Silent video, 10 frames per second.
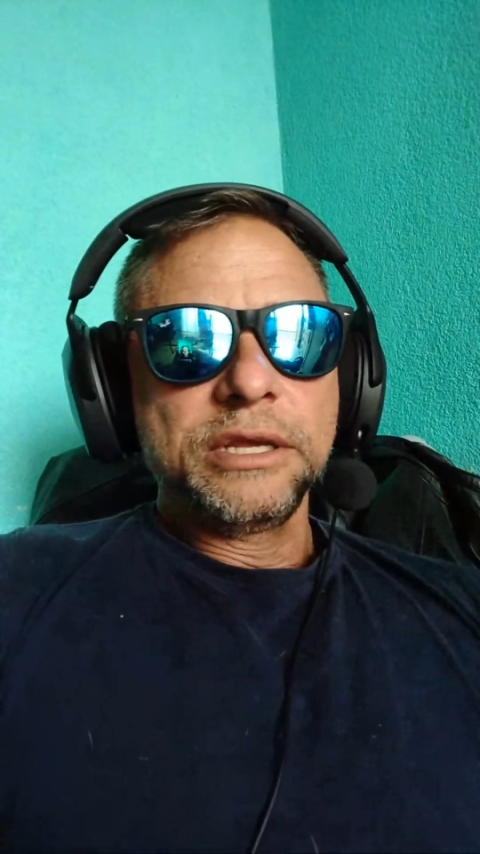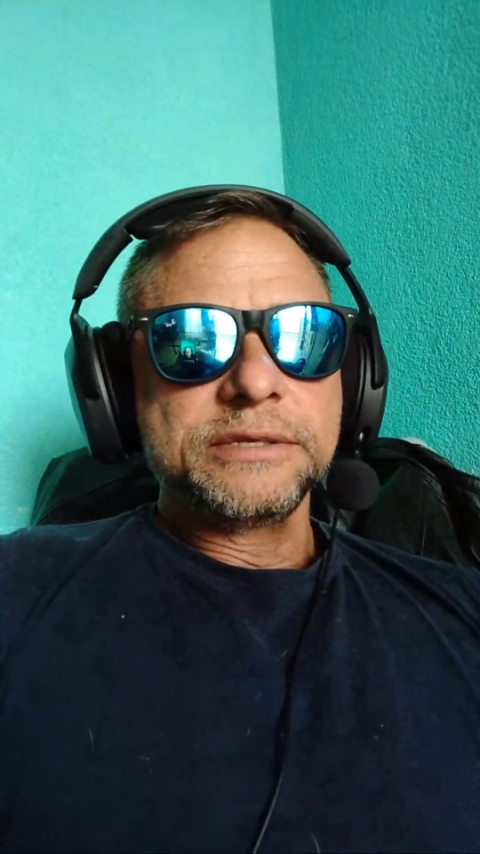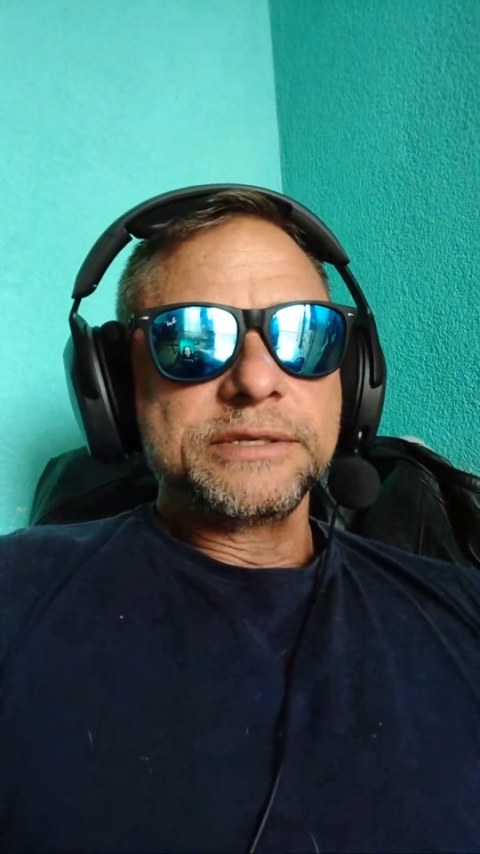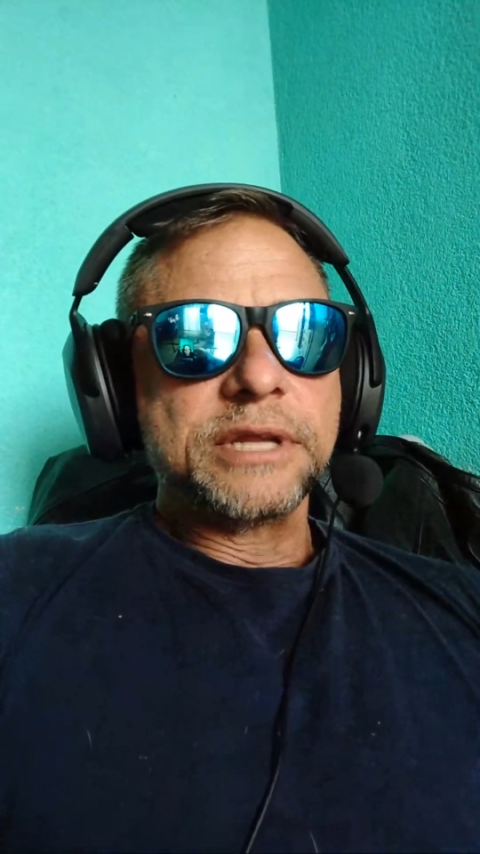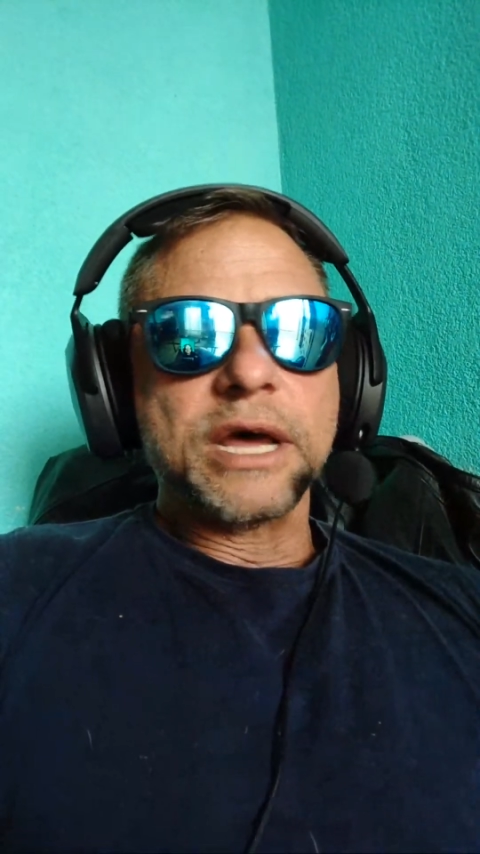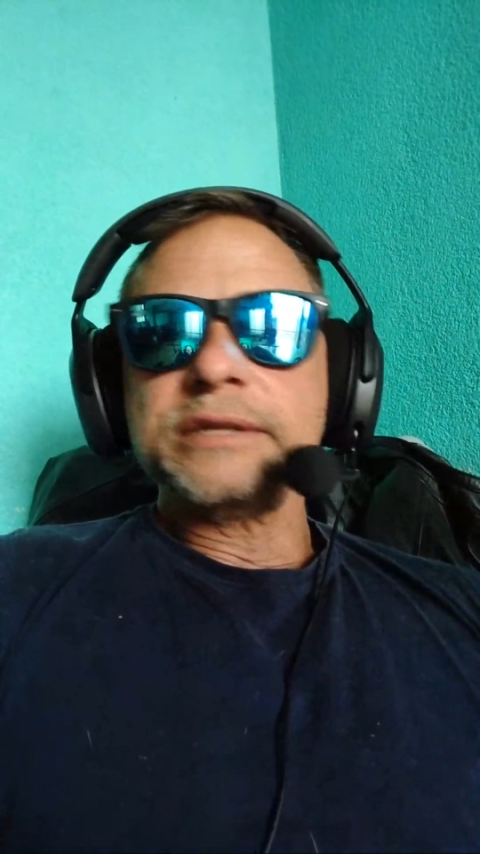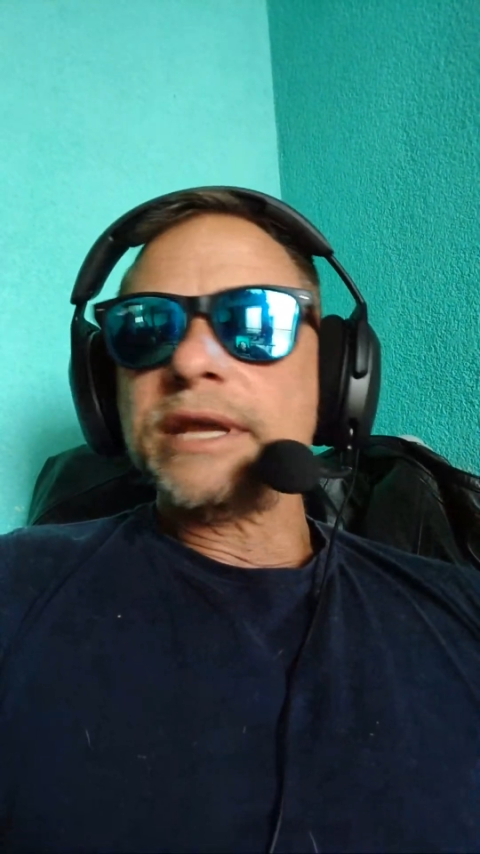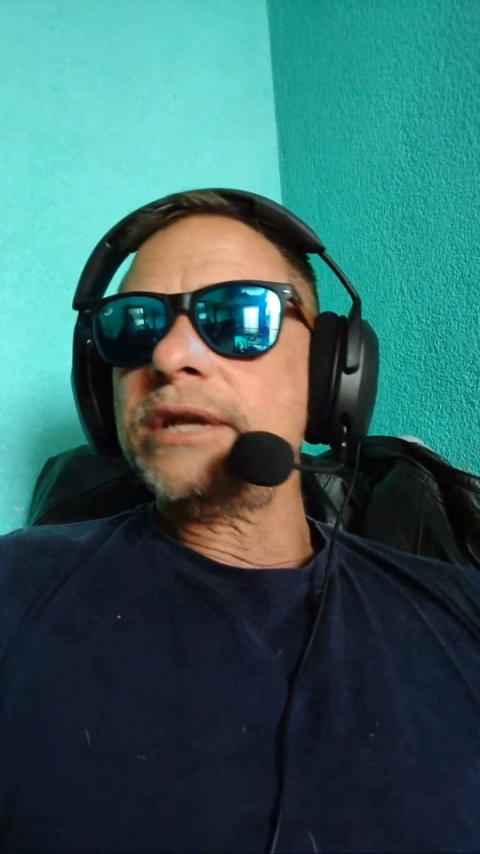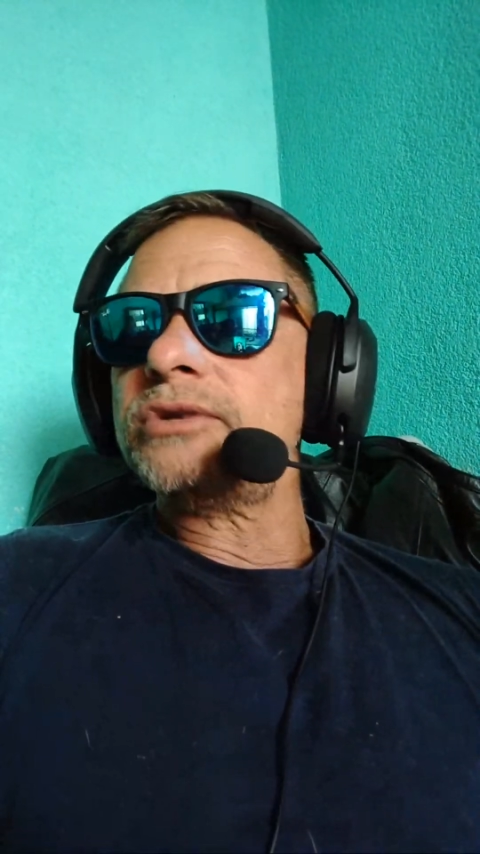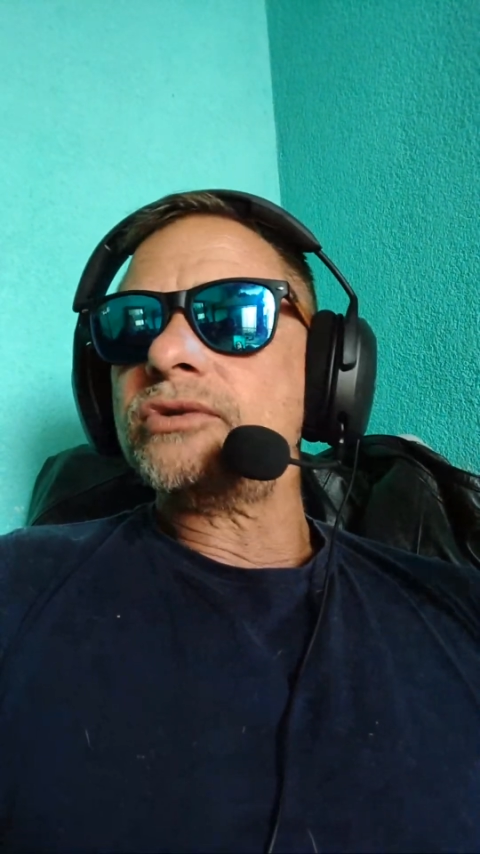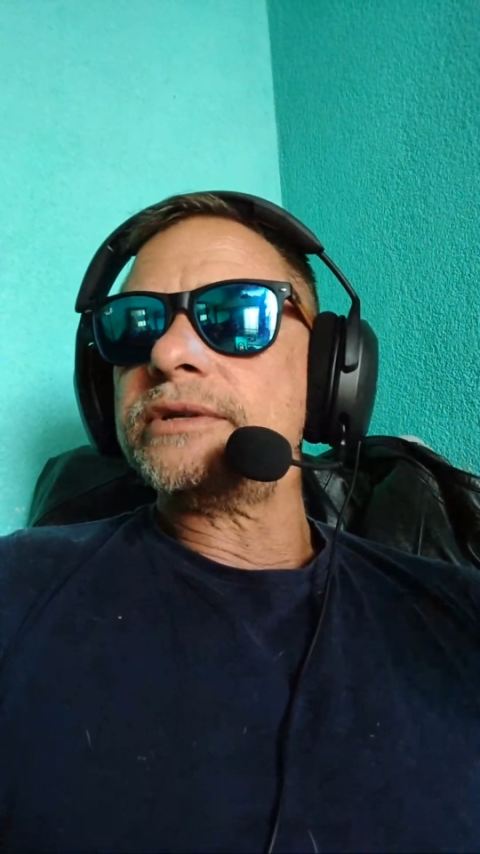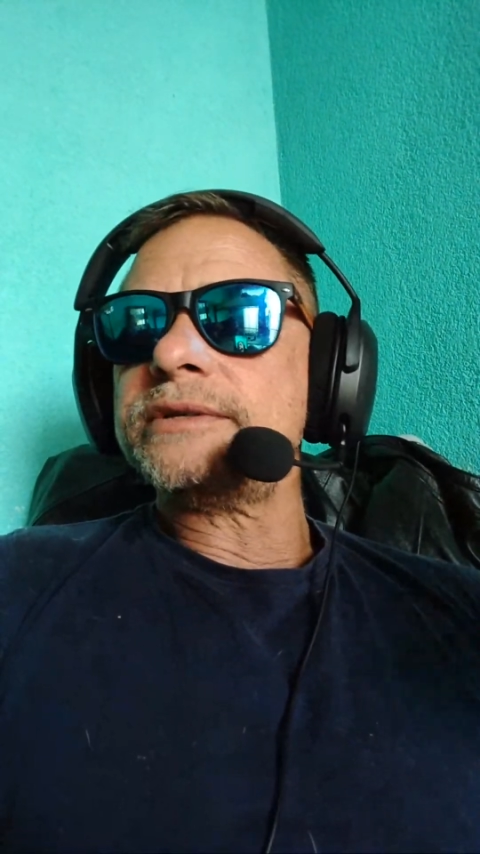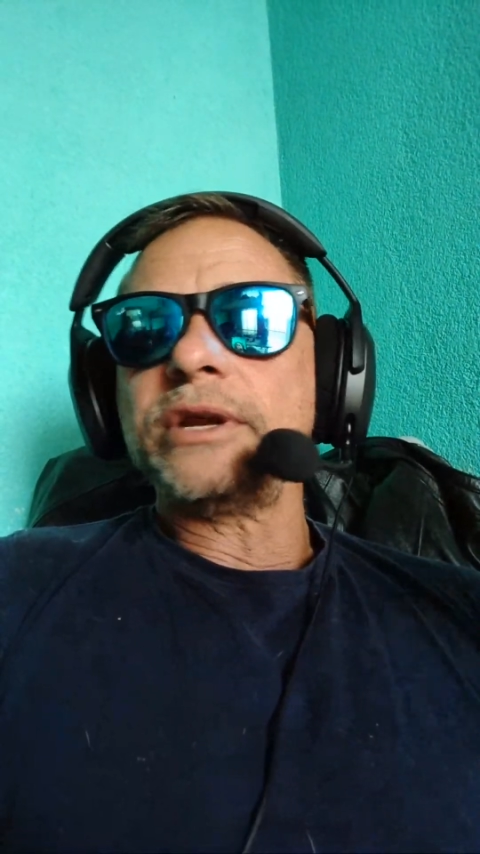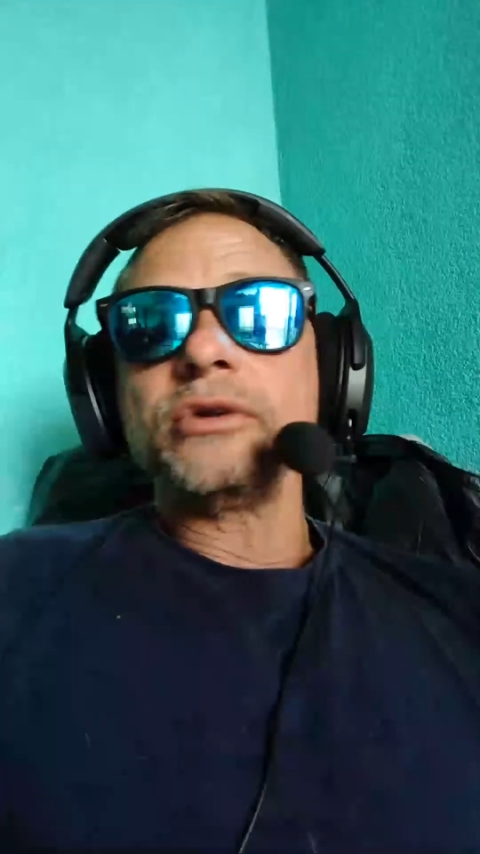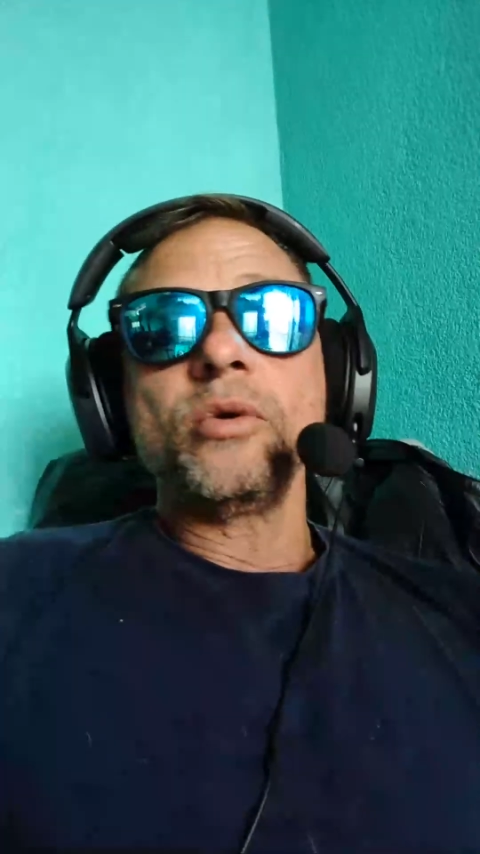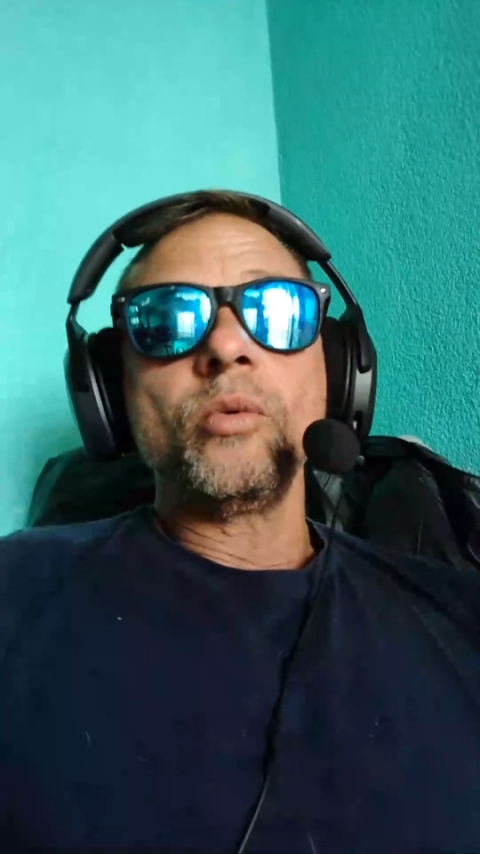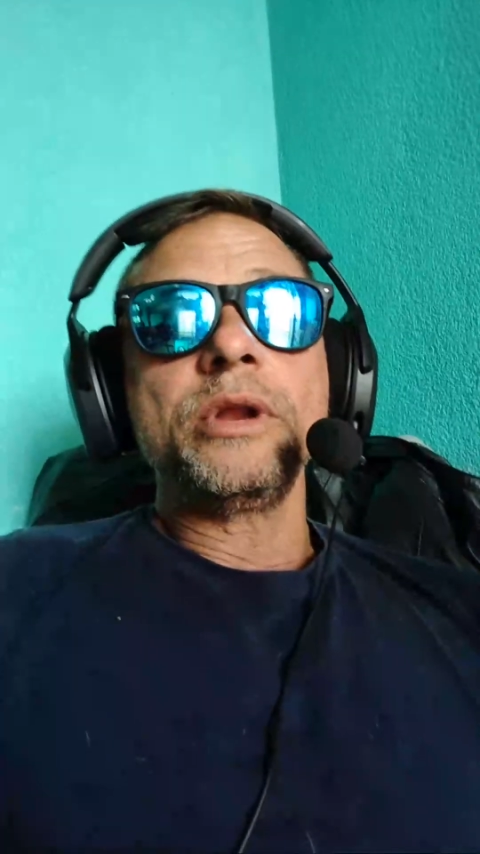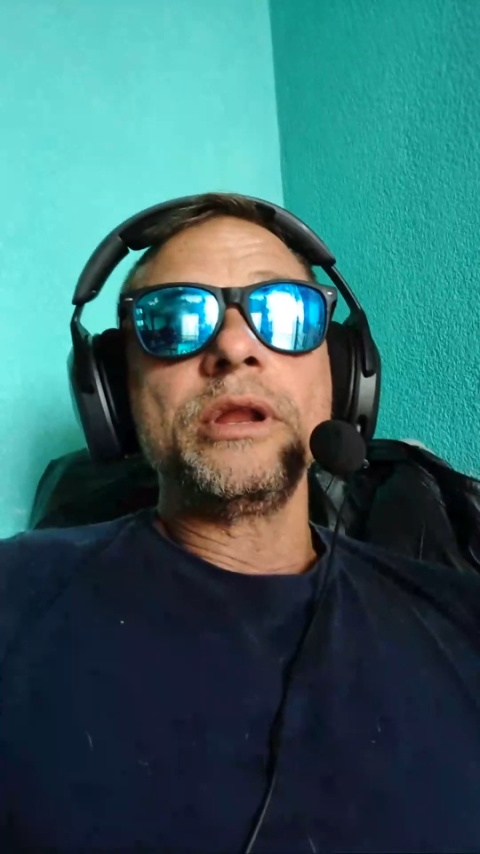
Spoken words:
It's not dangerous. They don't know what